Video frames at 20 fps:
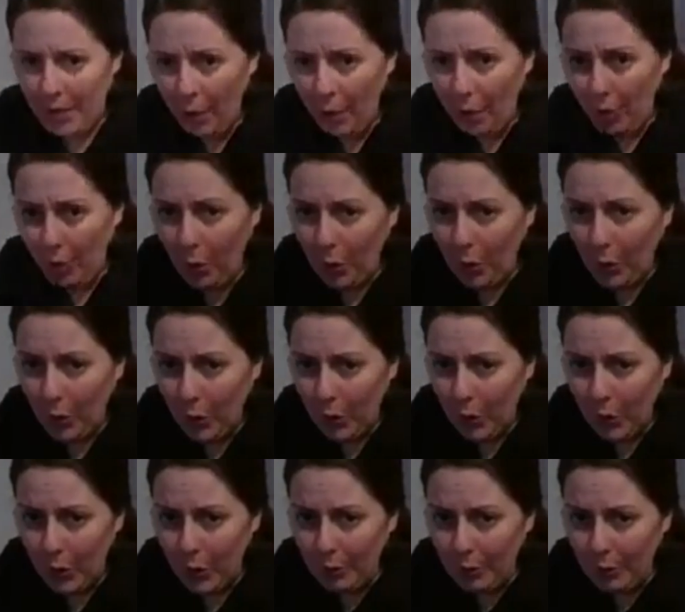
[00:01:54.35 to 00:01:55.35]
A
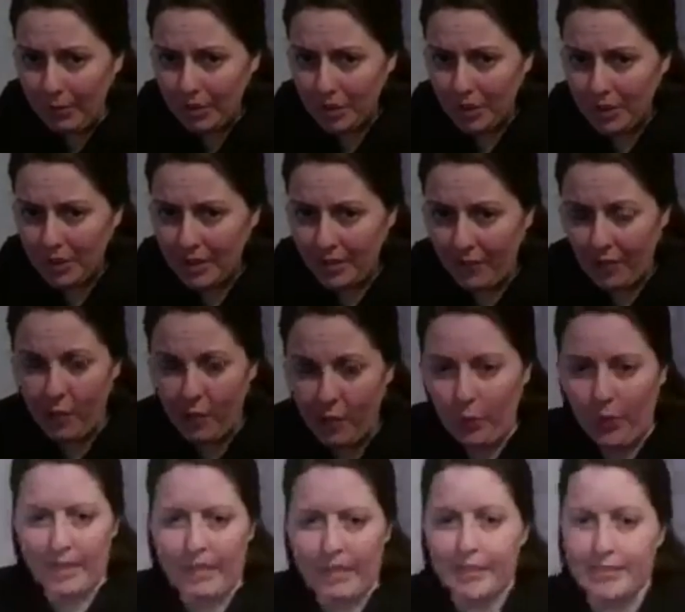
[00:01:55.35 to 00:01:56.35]
whole bunch of different
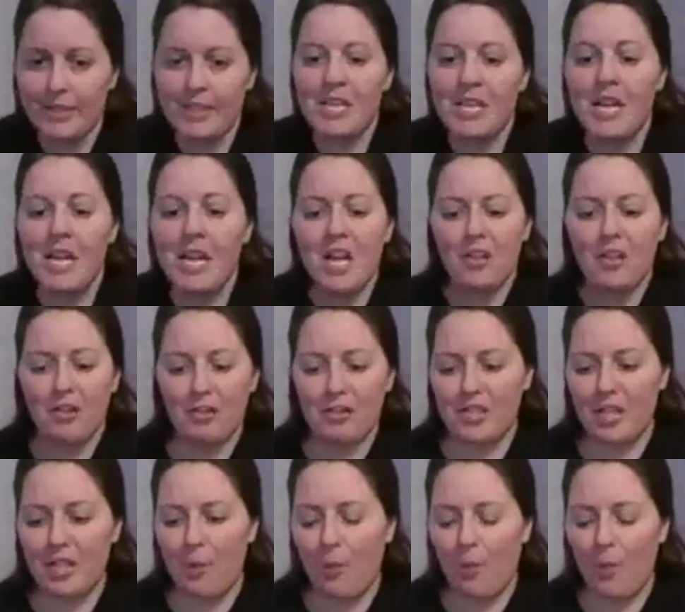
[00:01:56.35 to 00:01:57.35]
ones. There's
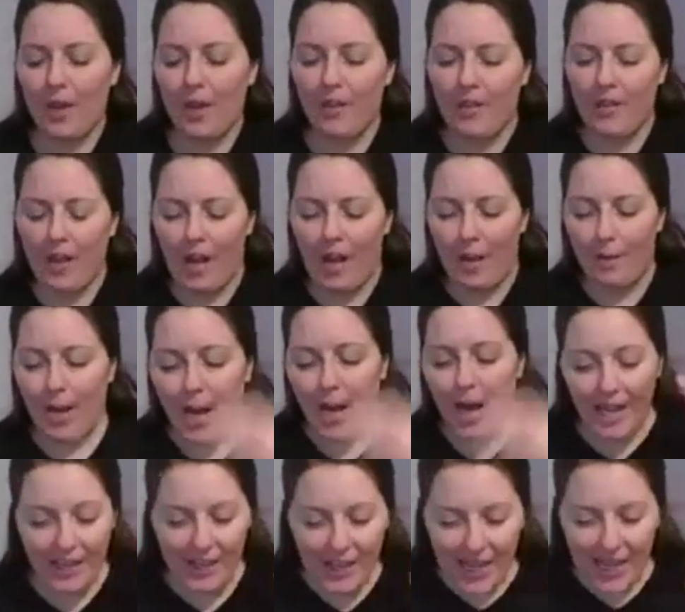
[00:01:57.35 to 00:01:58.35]
some with
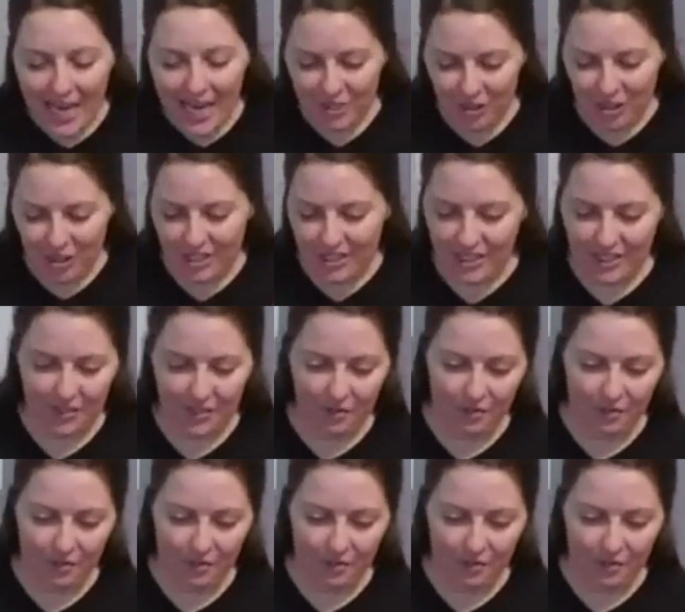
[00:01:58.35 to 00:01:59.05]
eyelashes.